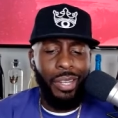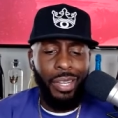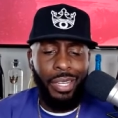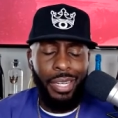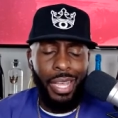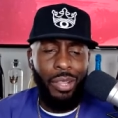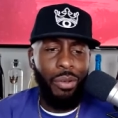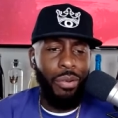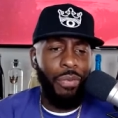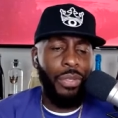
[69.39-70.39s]

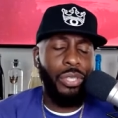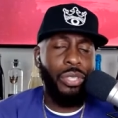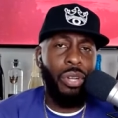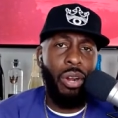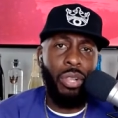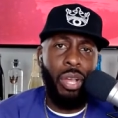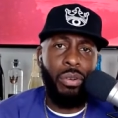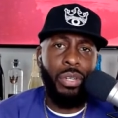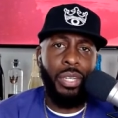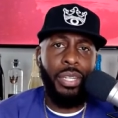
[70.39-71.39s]
Canelo versus Charlo
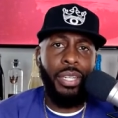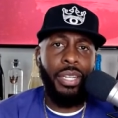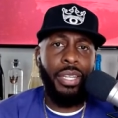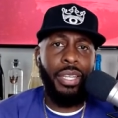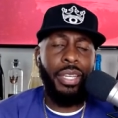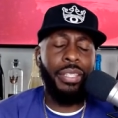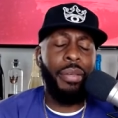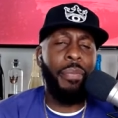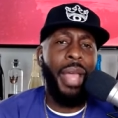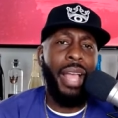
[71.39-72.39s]
is a
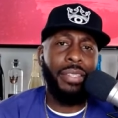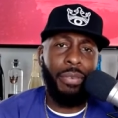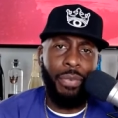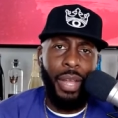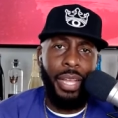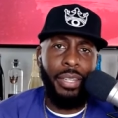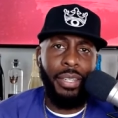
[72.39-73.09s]
massive fight.